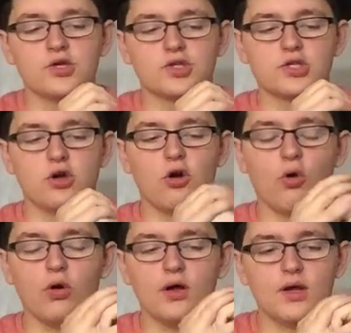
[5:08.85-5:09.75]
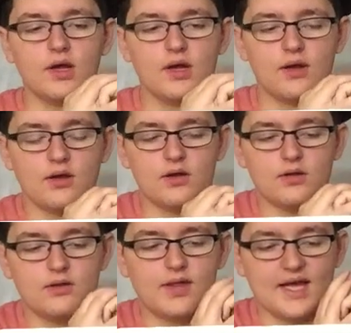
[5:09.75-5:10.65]
So
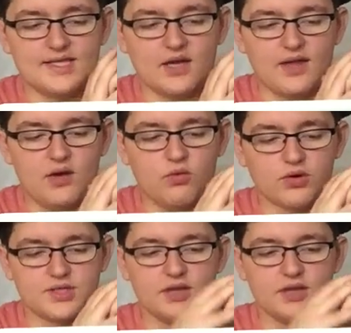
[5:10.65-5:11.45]
that's how that works,